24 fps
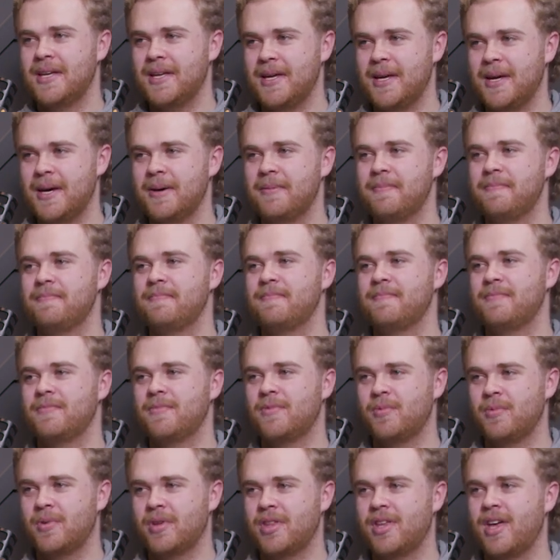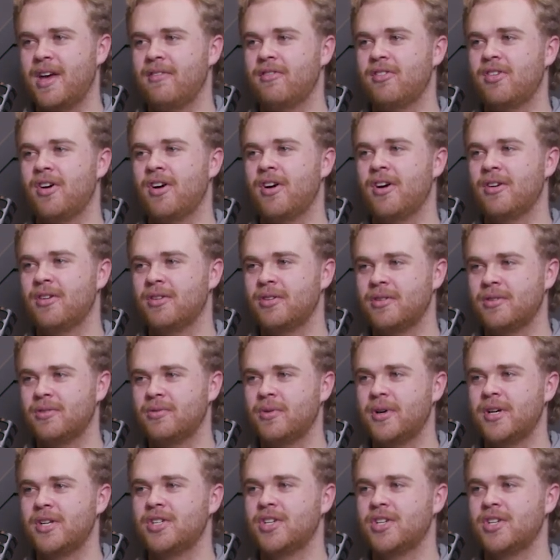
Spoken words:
Yeah, with Kevin Hart and Dwayne